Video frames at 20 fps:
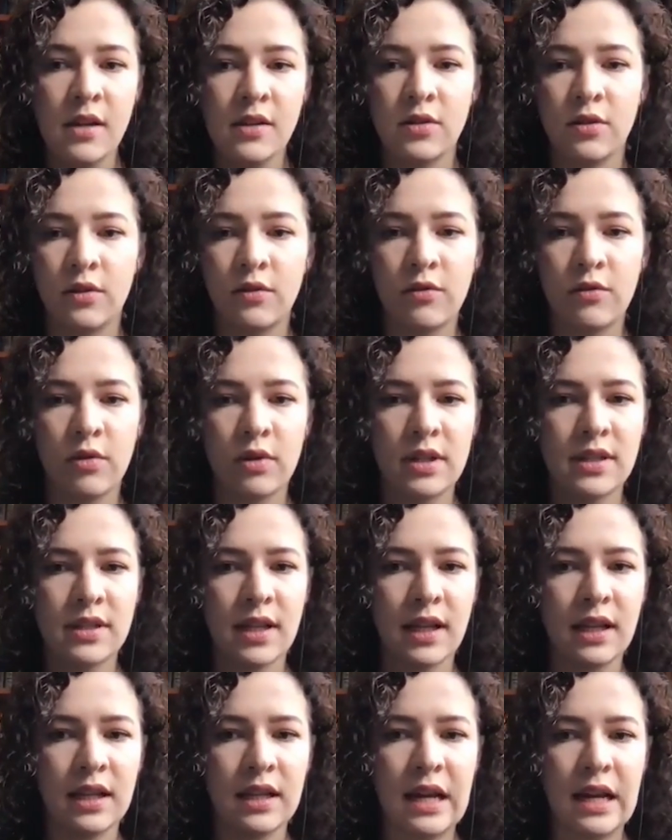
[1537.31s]
So of course
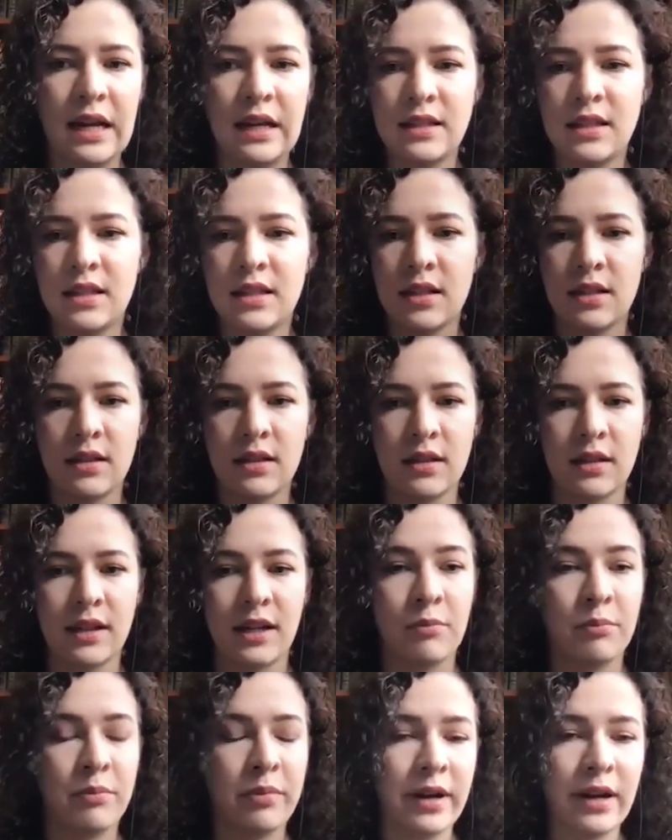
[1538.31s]
I cannot
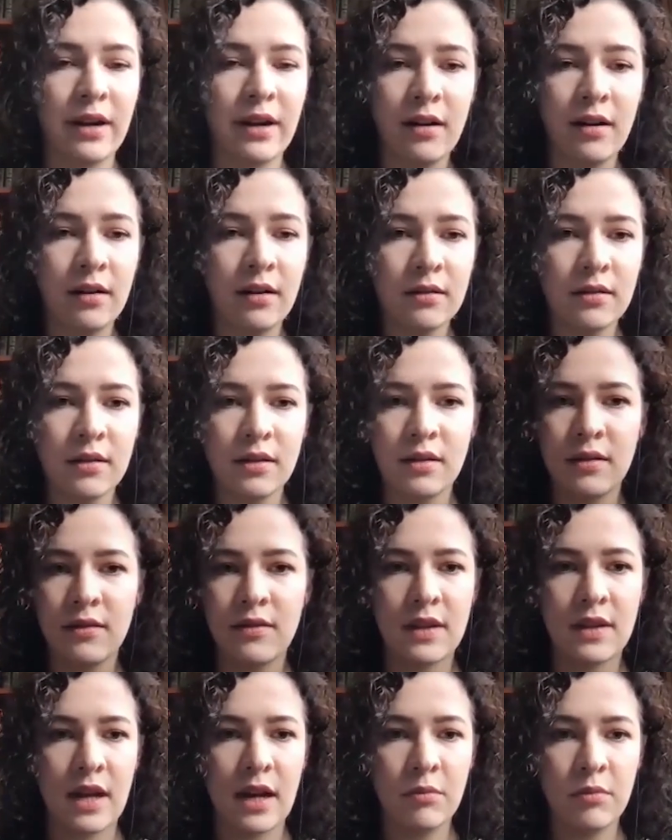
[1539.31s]
compare
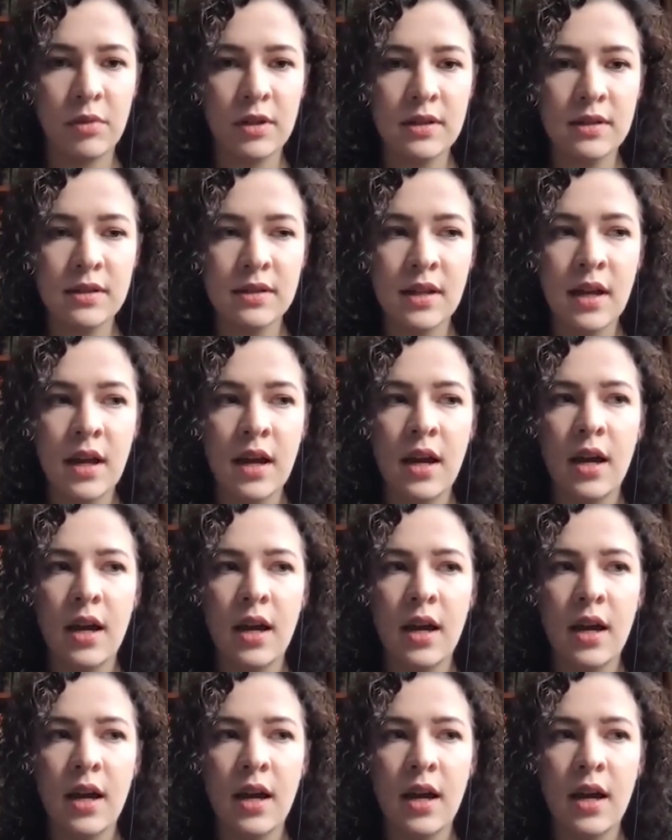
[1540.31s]
the numbers,